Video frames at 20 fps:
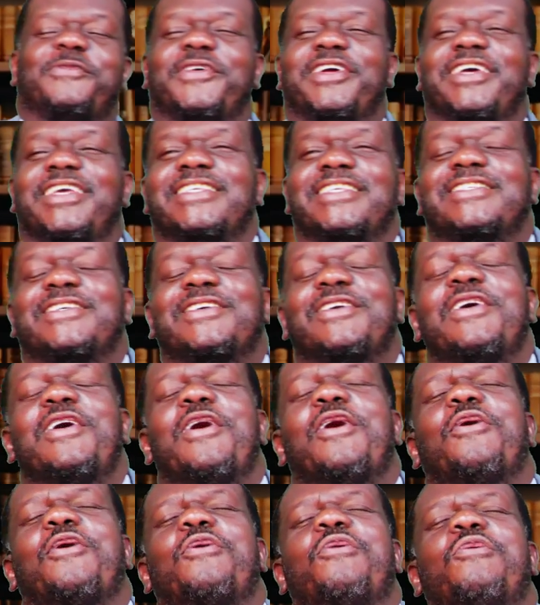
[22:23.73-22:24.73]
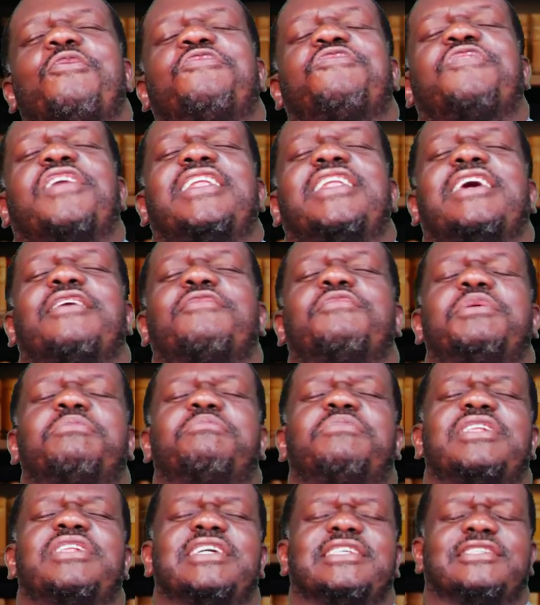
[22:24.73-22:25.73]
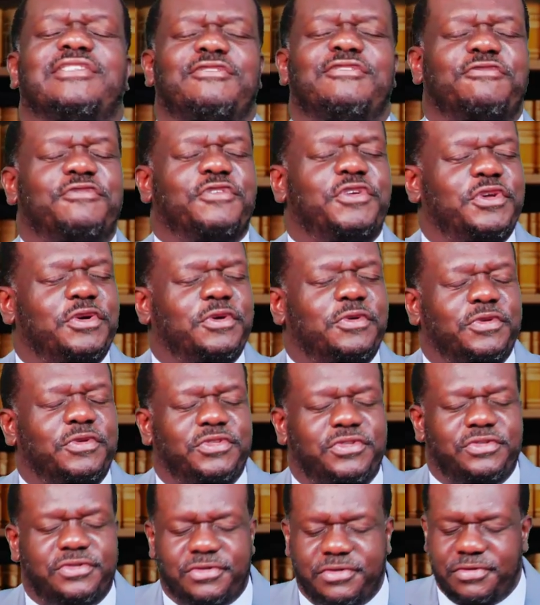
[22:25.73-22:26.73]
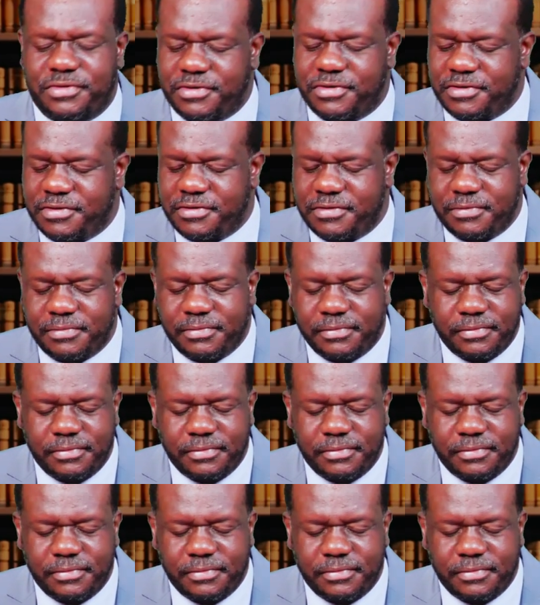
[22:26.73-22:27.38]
Praise God. Oh, Father, we bless you for your truth.